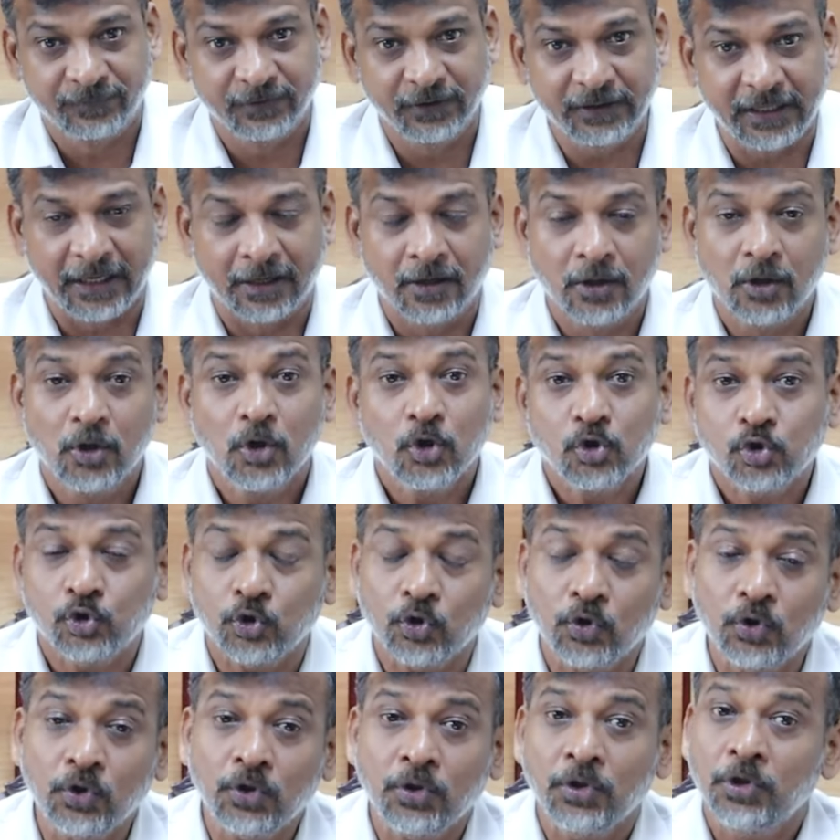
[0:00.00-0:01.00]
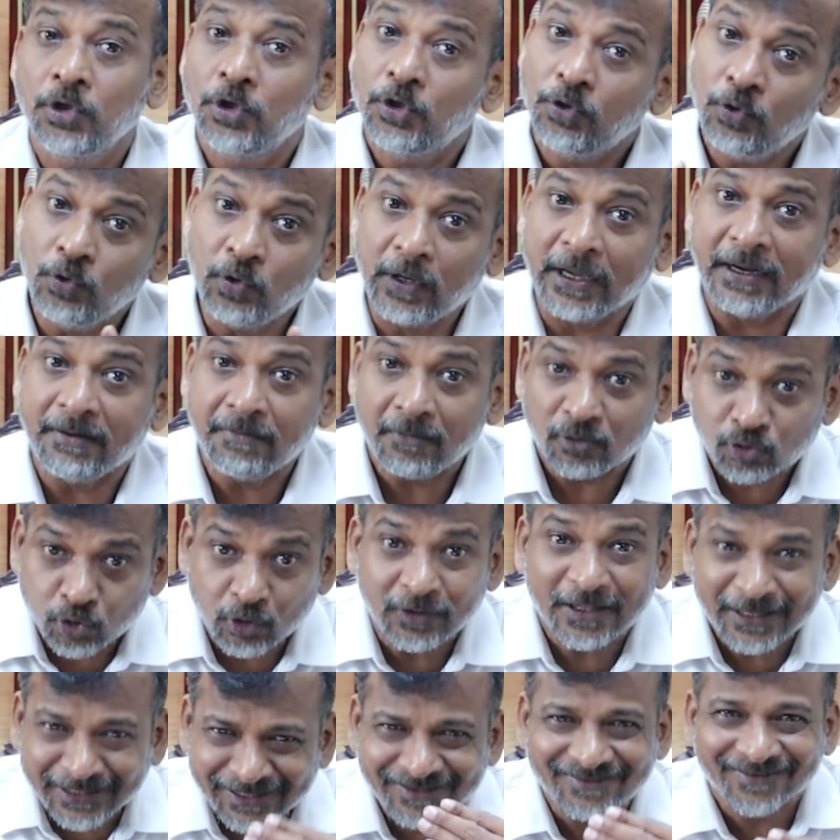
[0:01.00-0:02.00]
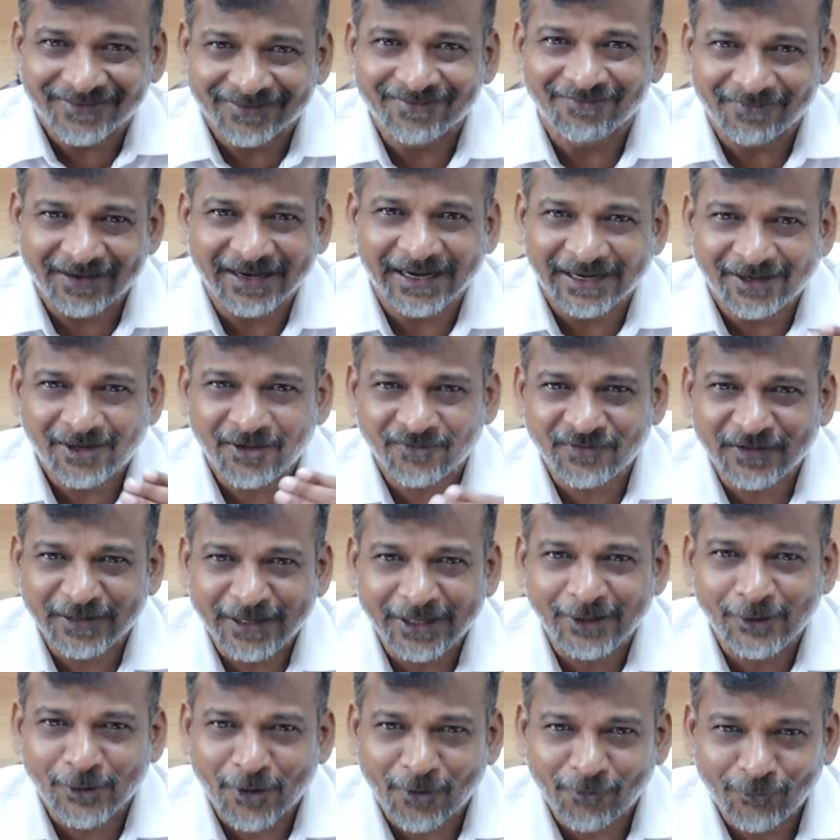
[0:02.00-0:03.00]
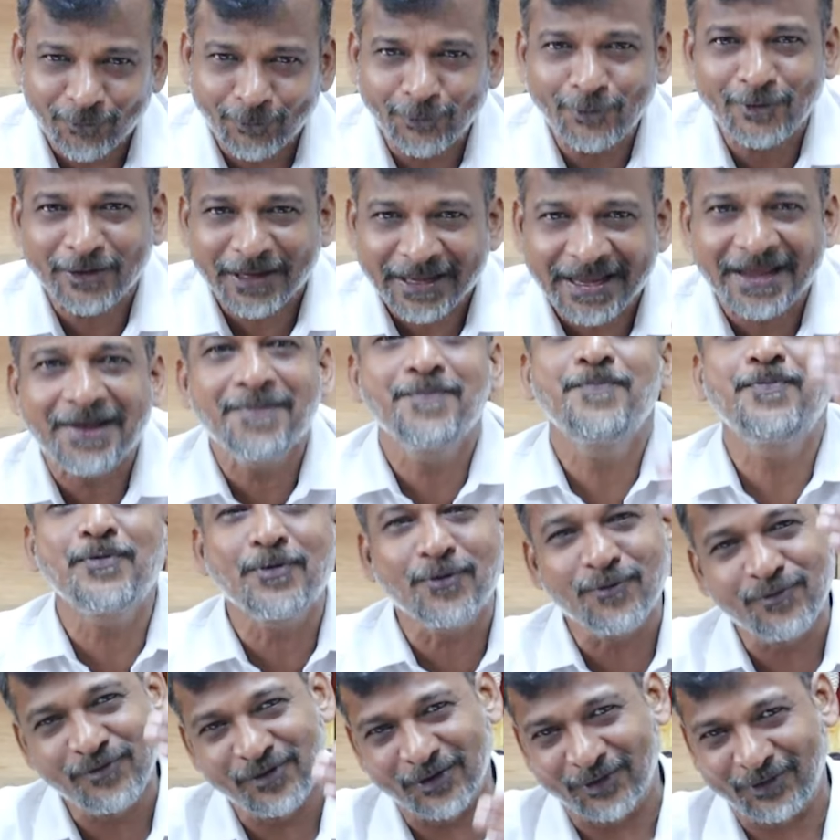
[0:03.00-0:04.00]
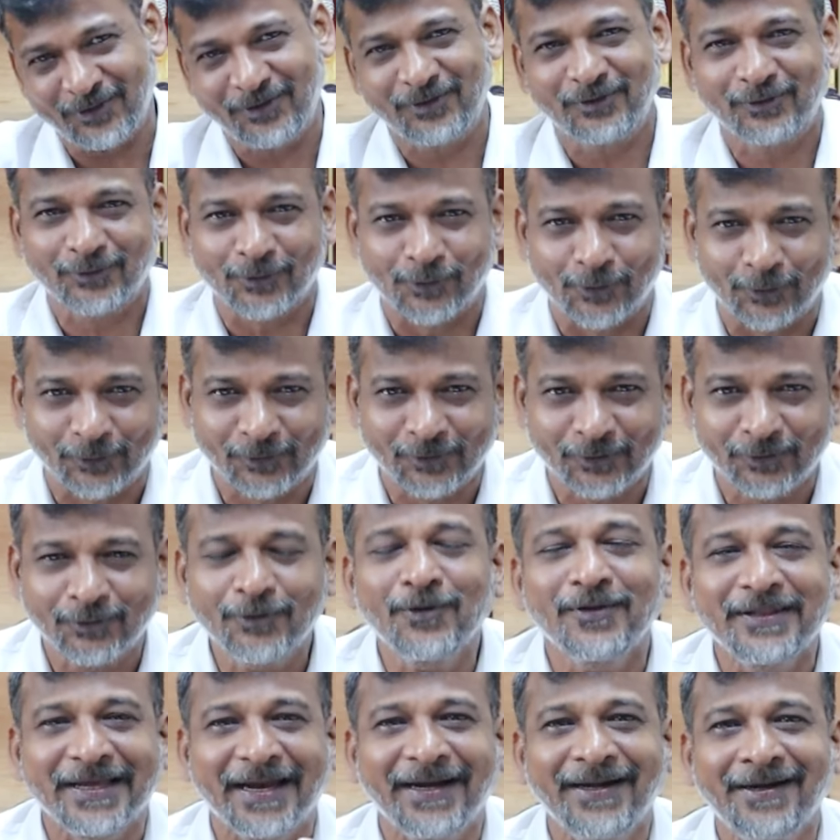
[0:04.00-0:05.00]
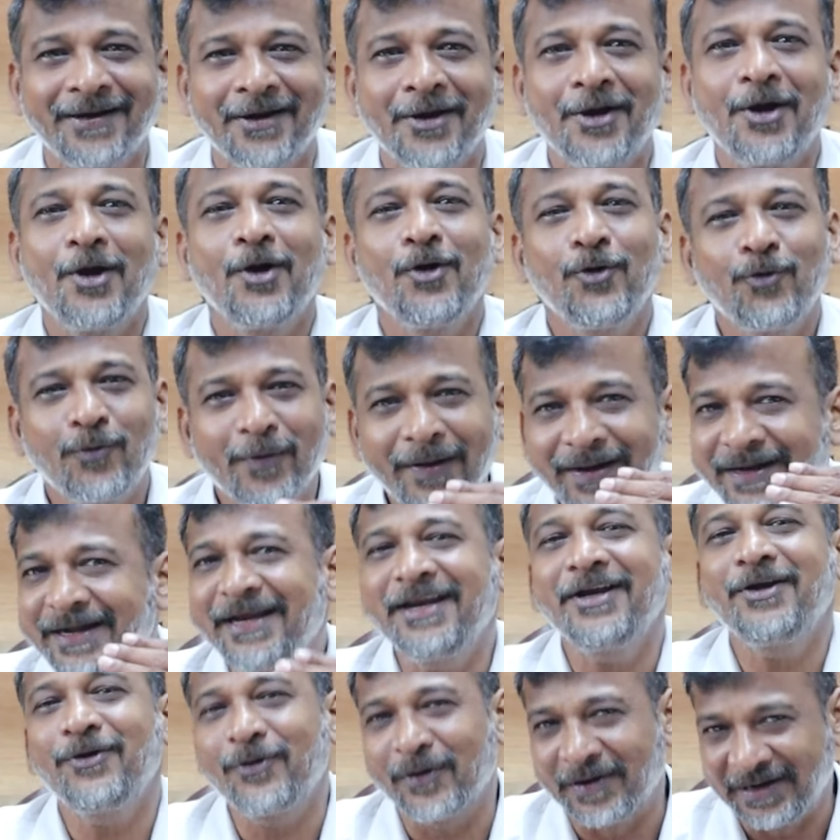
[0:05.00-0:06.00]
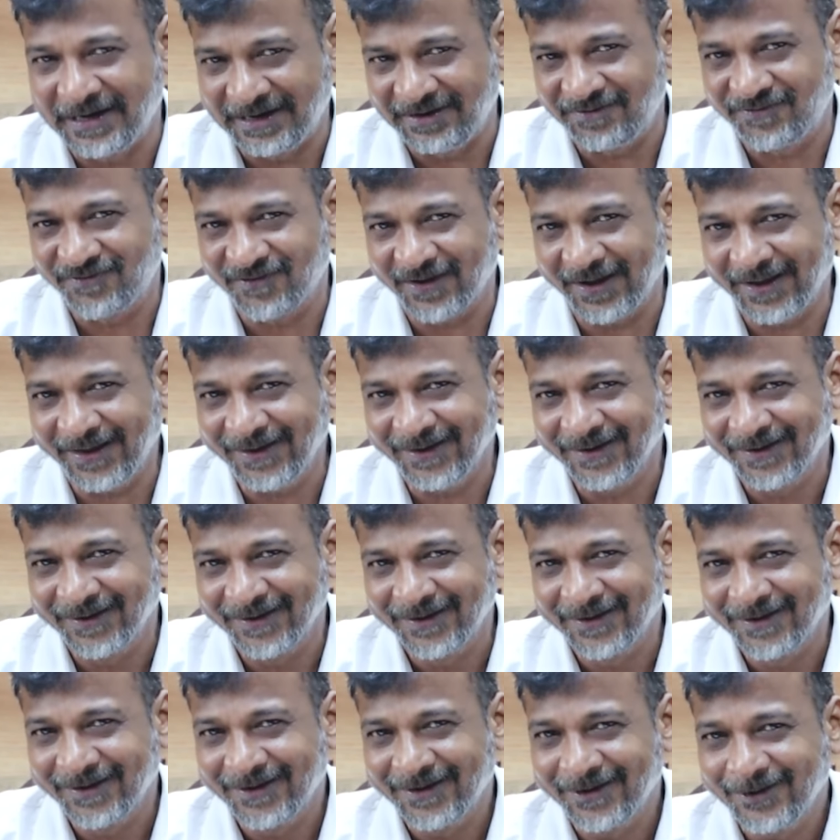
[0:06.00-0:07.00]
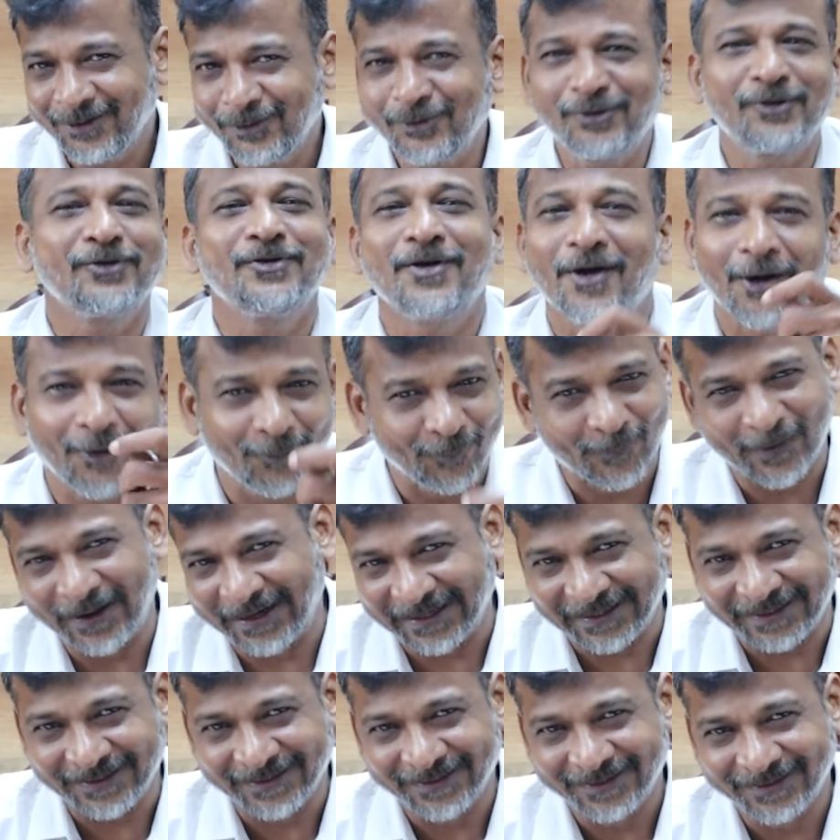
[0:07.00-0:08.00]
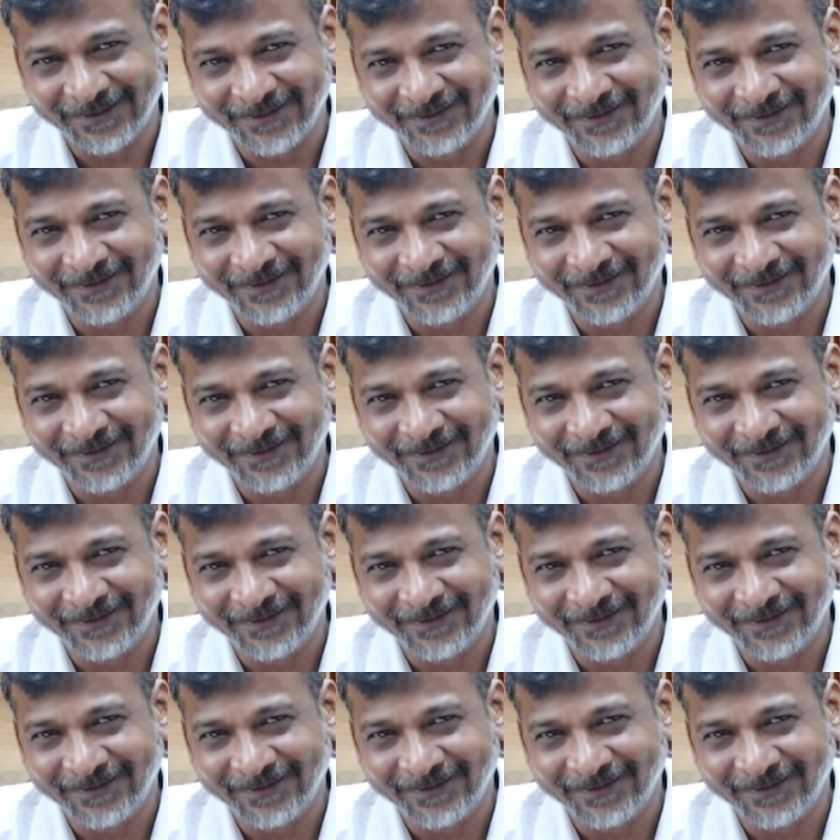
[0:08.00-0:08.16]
Okay. So you can, so that end of the day, you have to improve your scores. So that 2025, you should not worry.